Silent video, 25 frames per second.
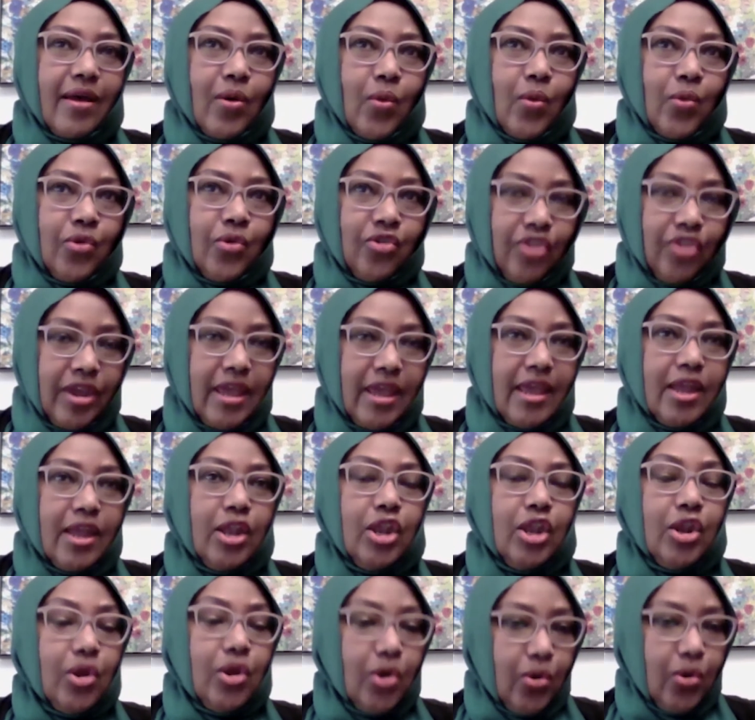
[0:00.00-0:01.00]
She
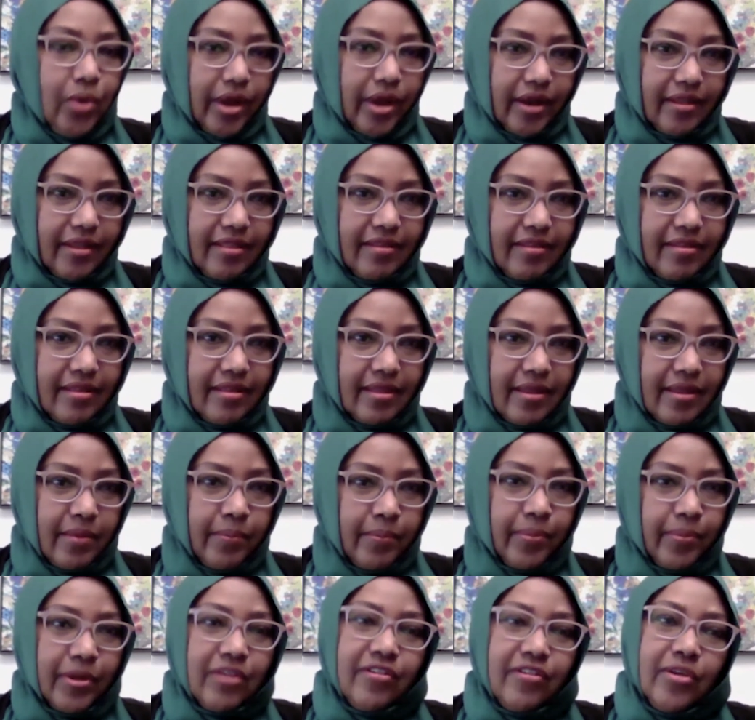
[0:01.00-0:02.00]
knew it,
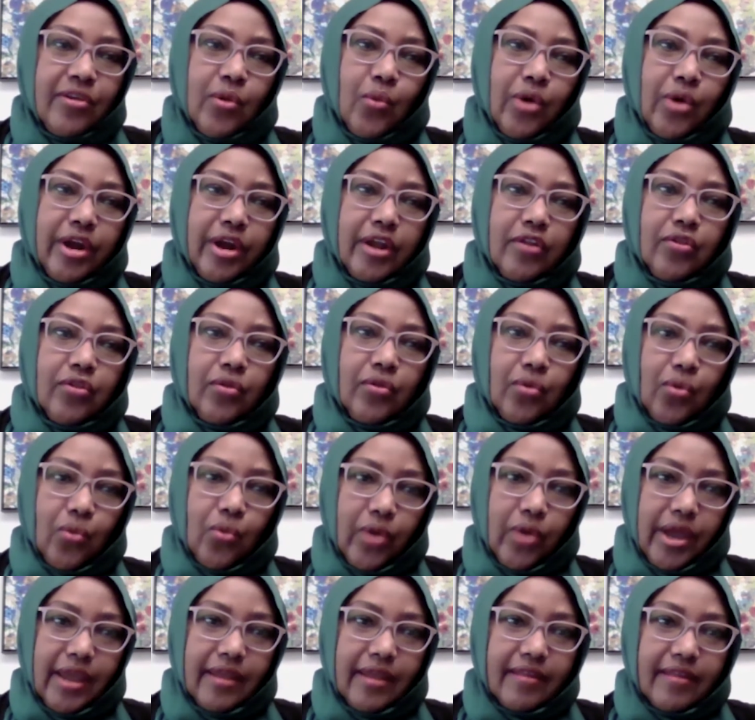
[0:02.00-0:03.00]
but she wanted to
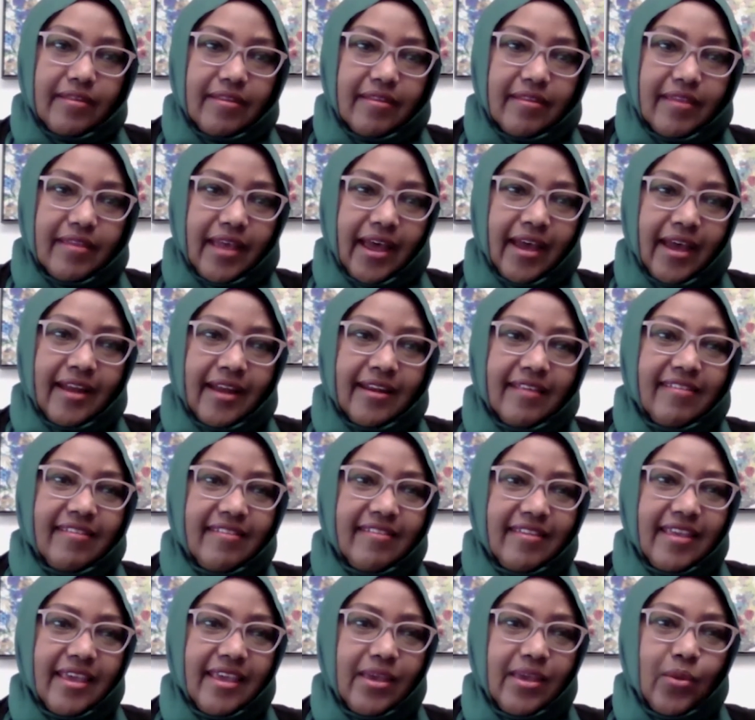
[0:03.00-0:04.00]
wait and
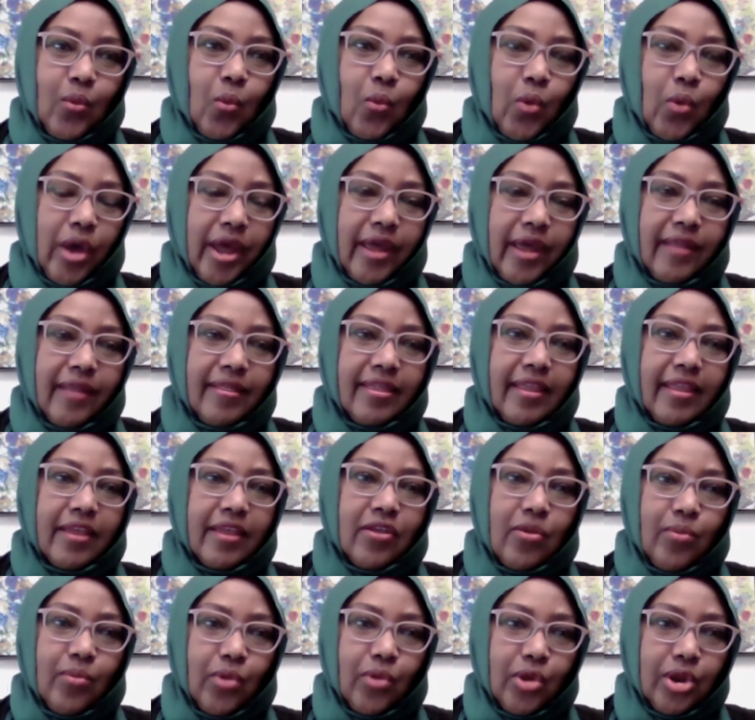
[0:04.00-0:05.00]
see when the
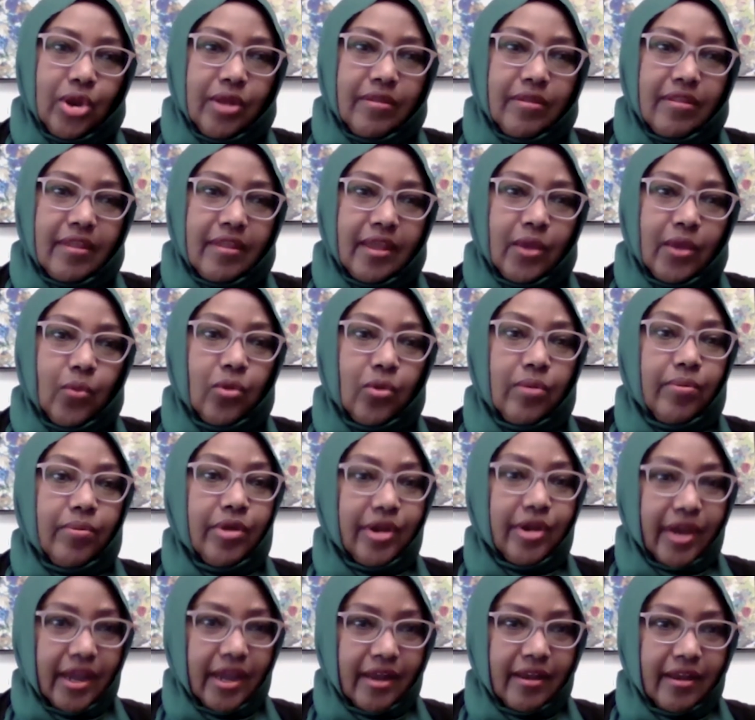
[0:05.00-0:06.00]
community would be
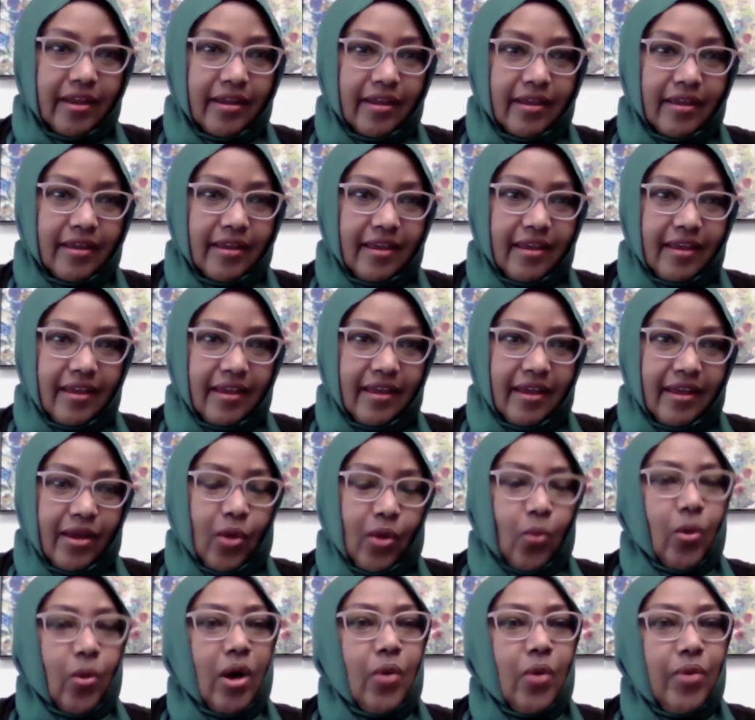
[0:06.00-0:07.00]
ready.
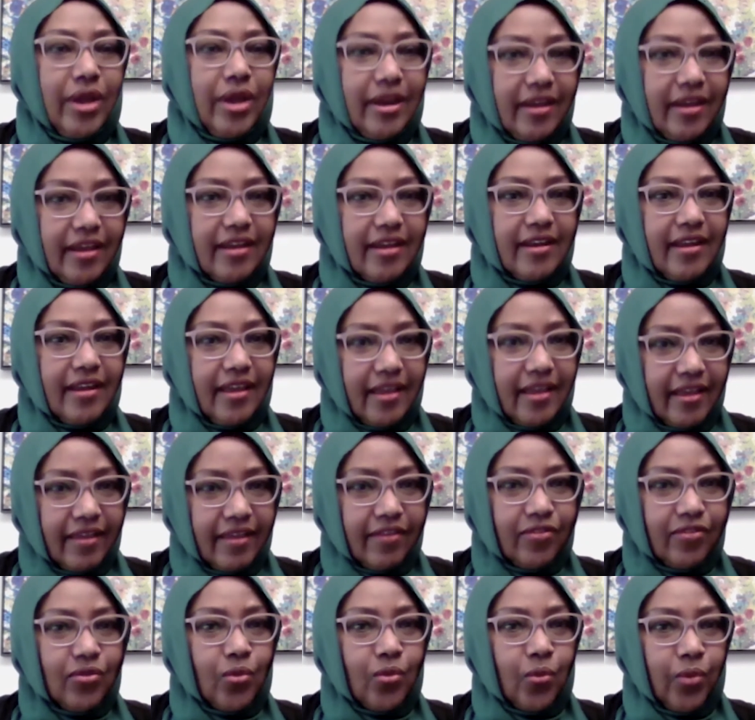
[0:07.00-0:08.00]
What we did
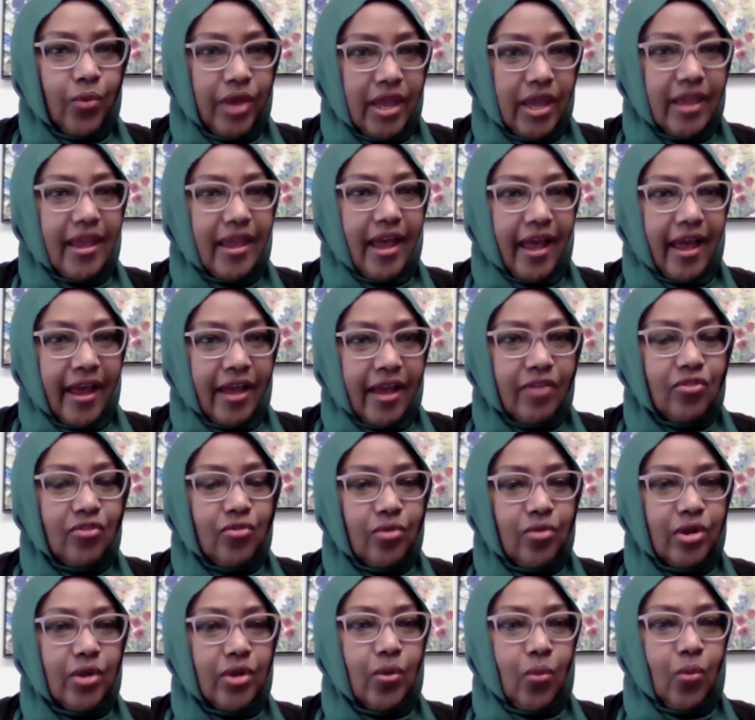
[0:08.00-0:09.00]
is we
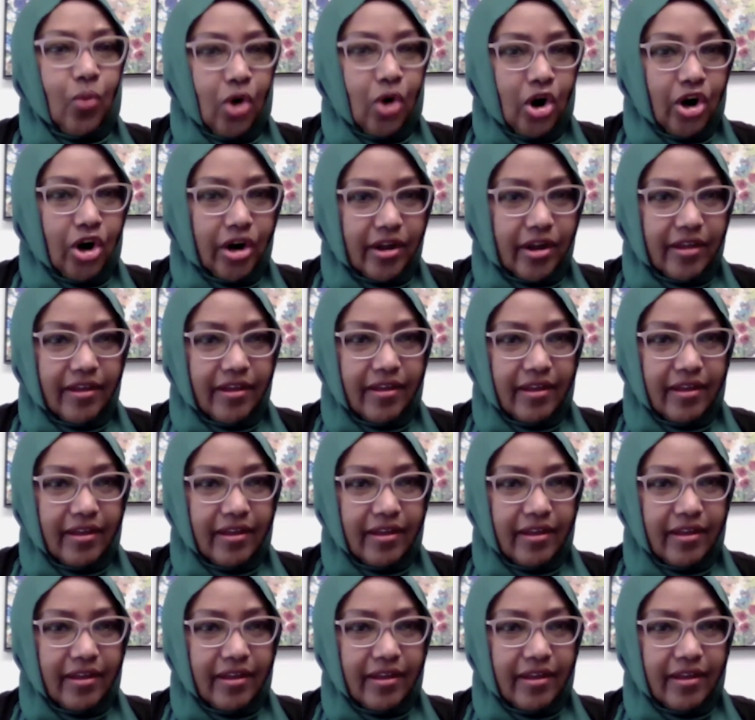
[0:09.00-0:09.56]
actually work